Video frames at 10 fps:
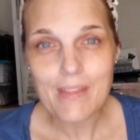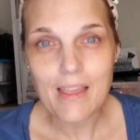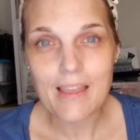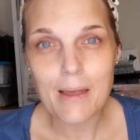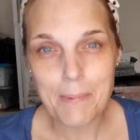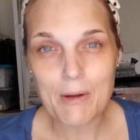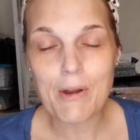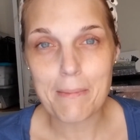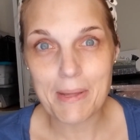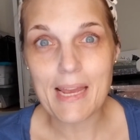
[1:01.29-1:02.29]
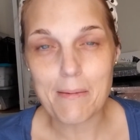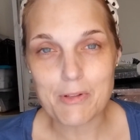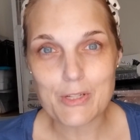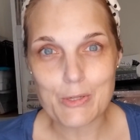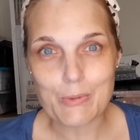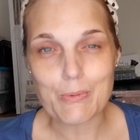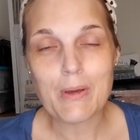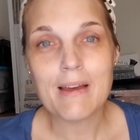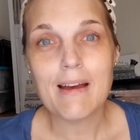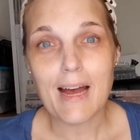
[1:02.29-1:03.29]
about not being able to
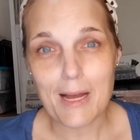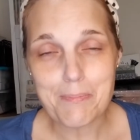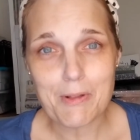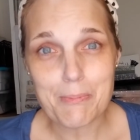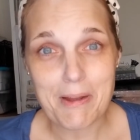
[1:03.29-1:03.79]
upload my